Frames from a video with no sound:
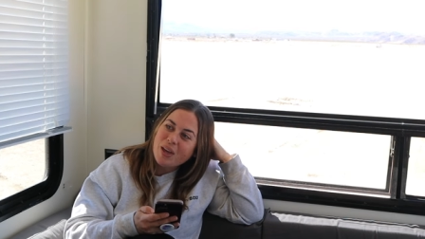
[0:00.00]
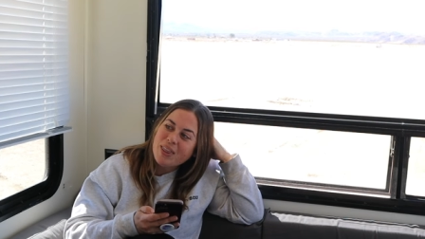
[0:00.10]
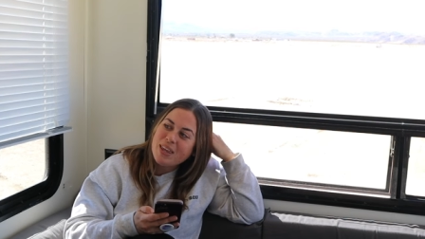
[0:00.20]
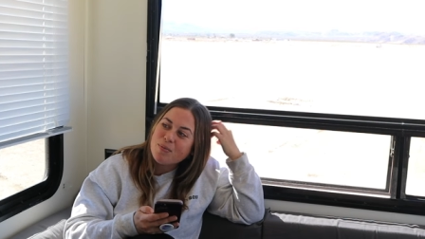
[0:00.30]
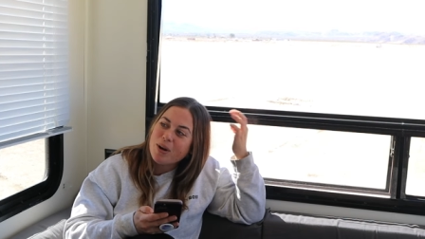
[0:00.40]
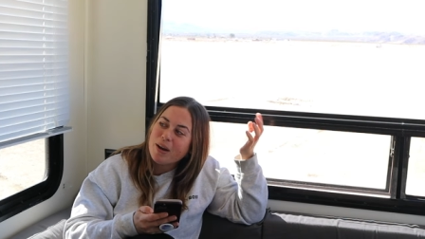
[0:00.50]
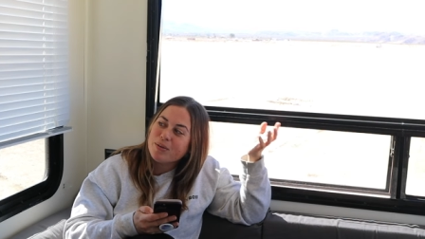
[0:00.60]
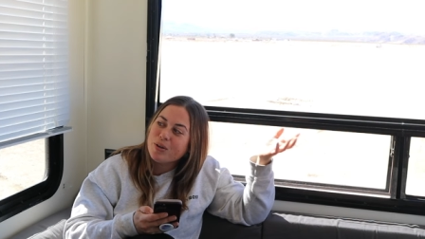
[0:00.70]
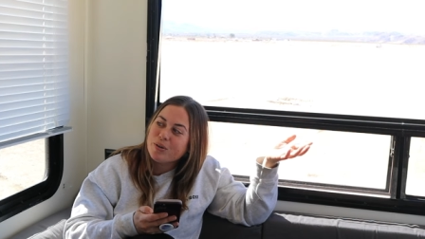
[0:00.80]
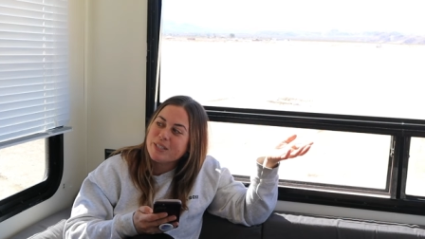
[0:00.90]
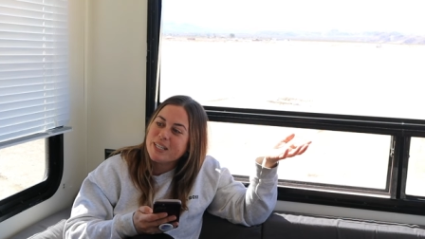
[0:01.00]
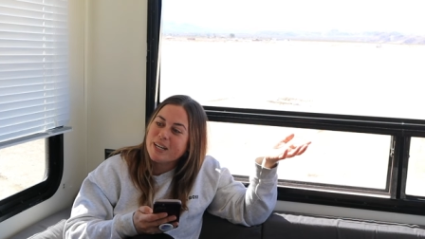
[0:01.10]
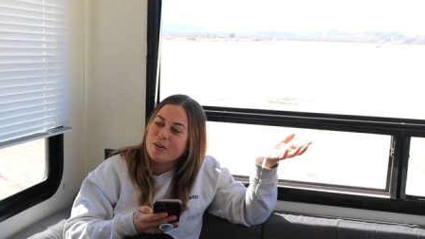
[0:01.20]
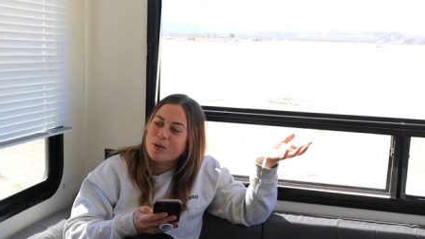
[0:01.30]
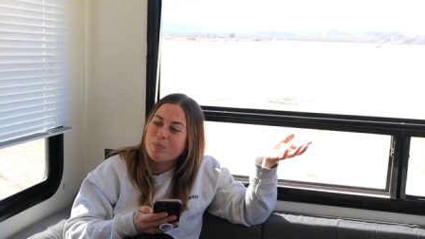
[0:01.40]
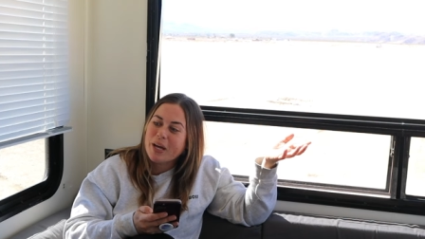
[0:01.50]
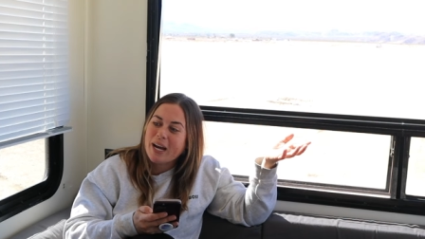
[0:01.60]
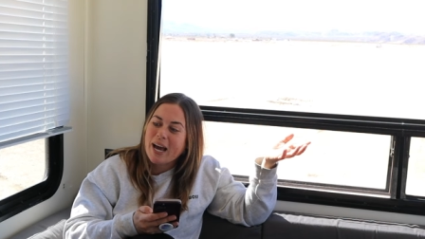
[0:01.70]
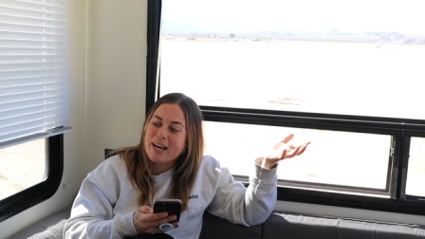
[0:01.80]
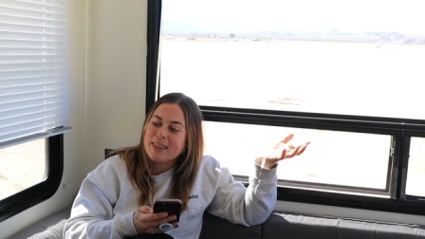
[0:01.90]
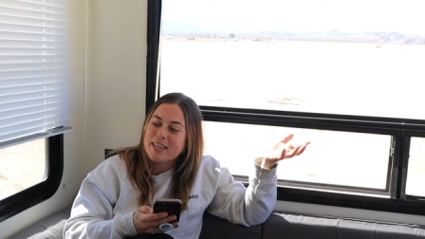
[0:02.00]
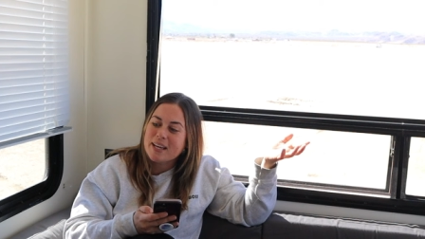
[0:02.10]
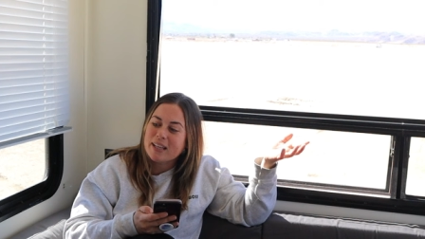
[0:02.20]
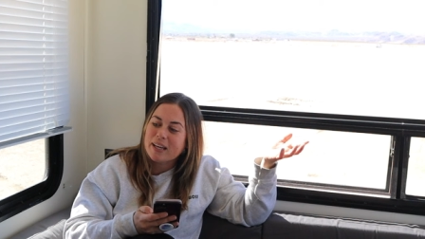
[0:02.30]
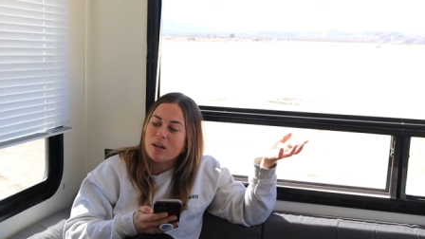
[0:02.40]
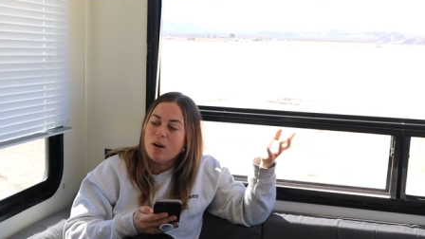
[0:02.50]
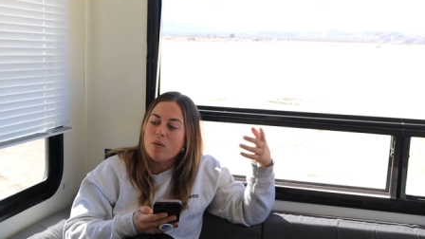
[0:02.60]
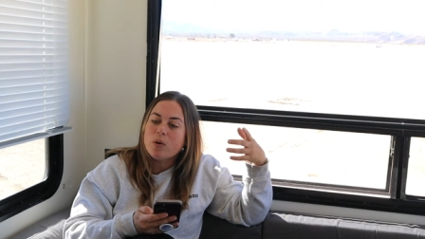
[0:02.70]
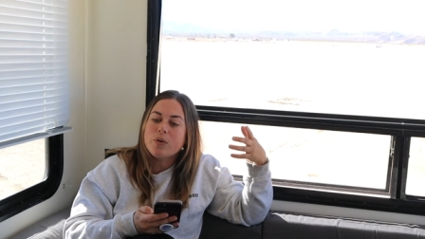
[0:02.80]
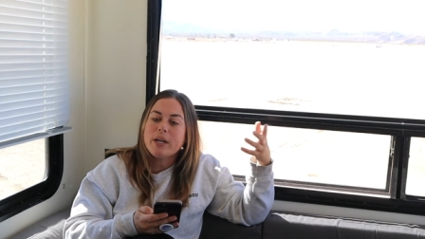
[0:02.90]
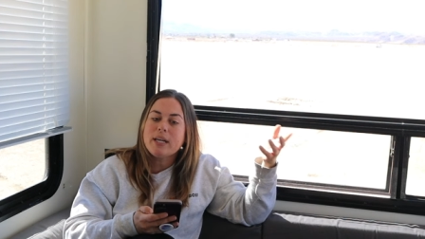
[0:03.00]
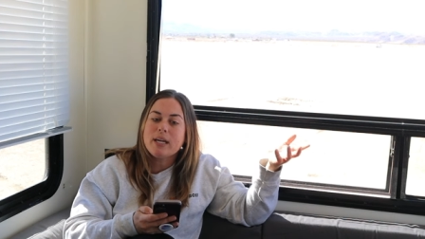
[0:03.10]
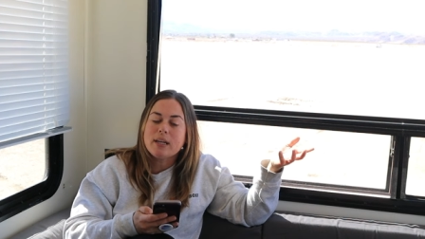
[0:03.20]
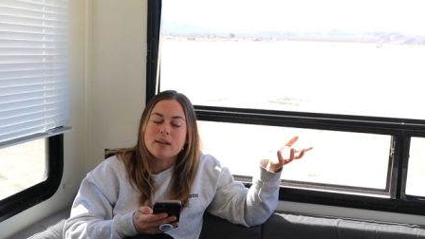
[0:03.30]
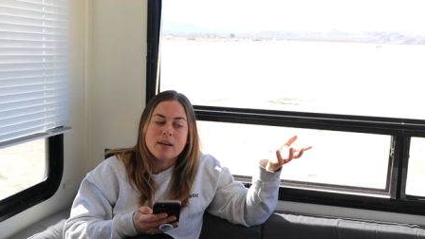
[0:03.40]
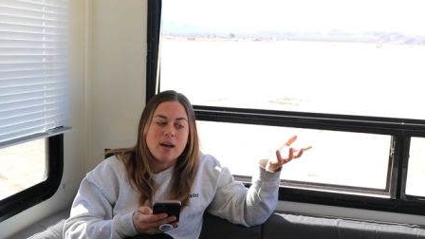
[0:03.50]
And then when I would go inside to go to bed, I had to think like, what do I need?